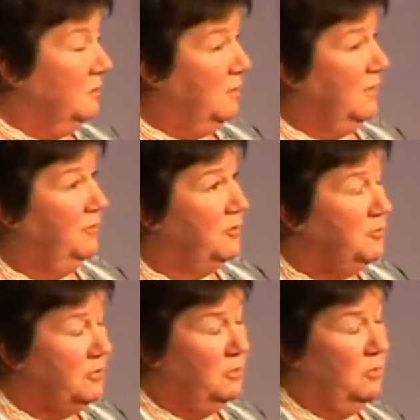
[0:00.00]
But if you
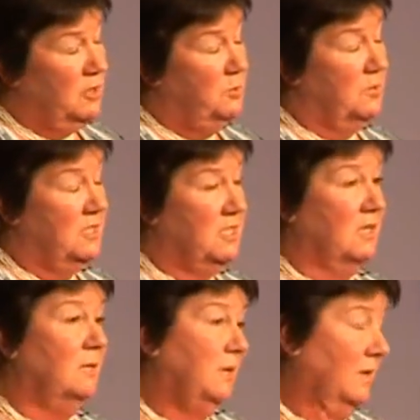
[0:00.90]
do want to put a
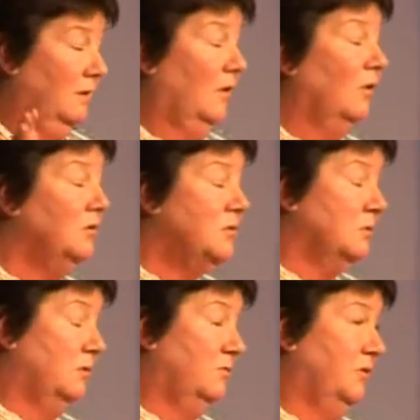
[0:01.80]
turbine
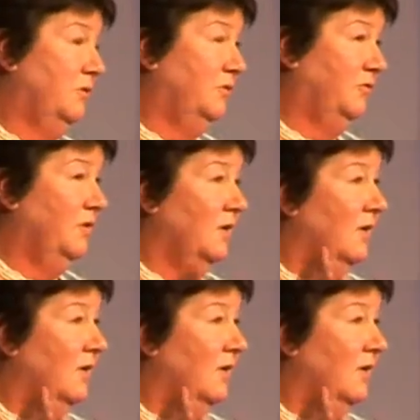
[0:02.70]
onto a roof,